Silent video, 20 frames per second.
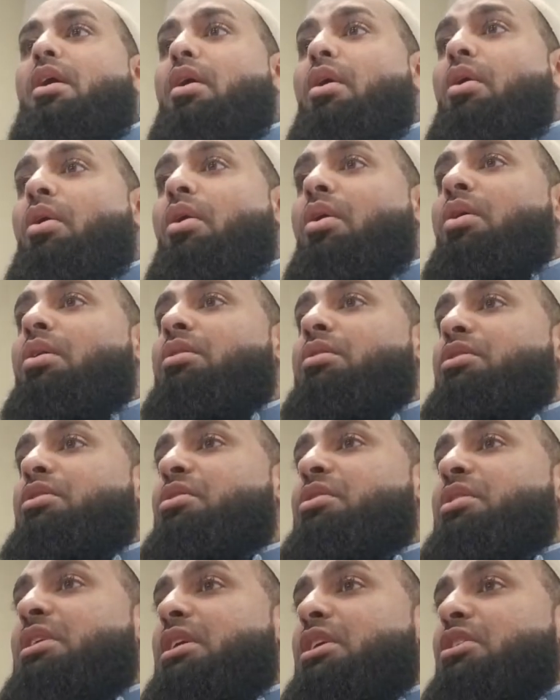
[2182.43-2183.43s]
All
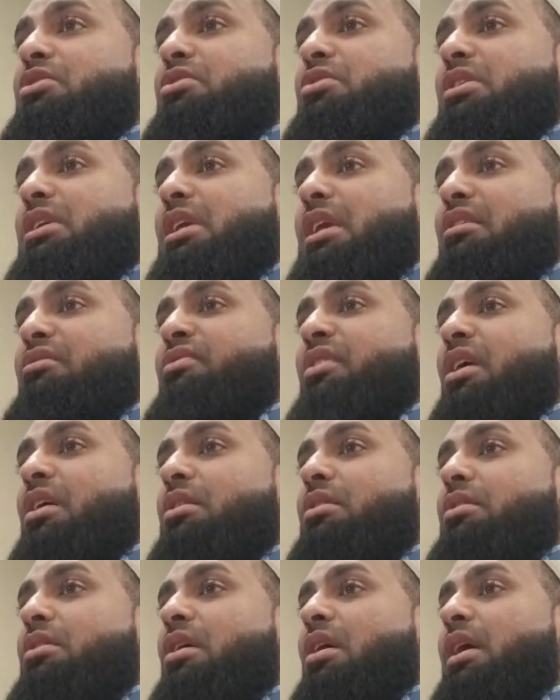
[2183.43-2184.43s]
you need to give
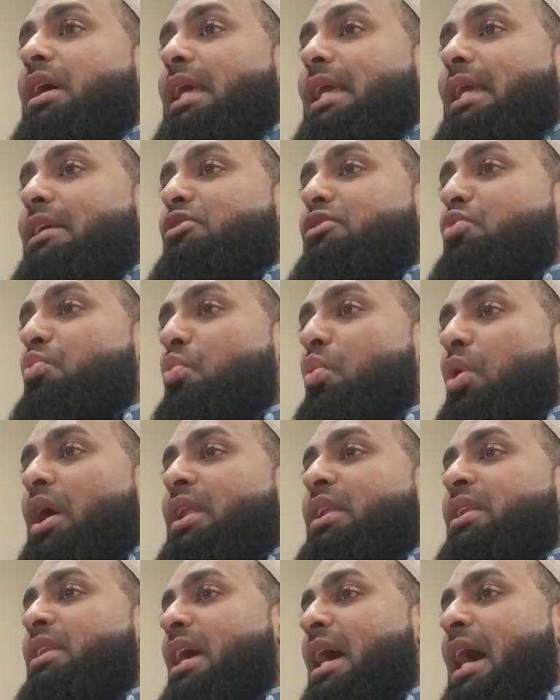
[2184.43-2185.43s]
Allah is
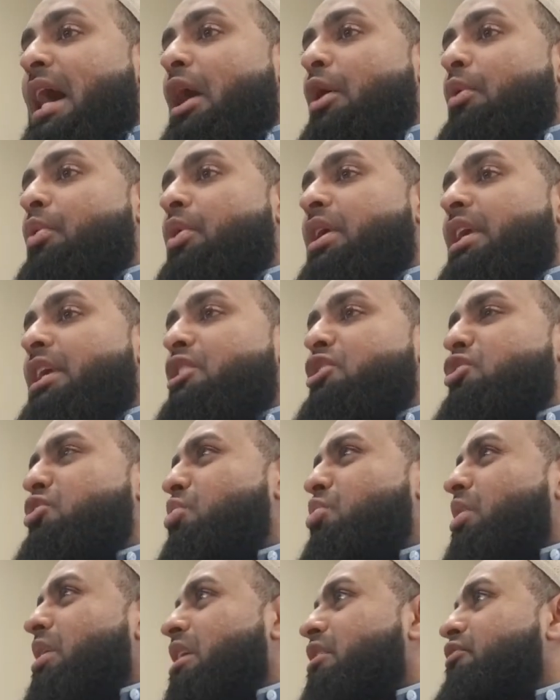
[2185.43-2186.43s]
1 hour in
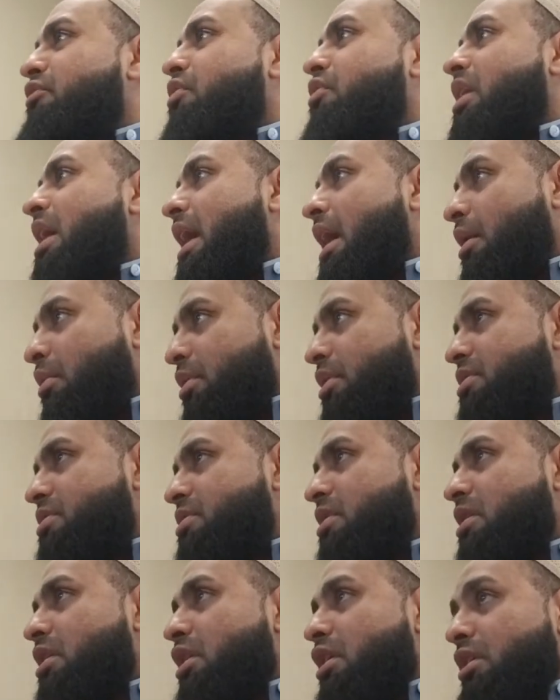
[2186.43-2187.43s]
24 hours.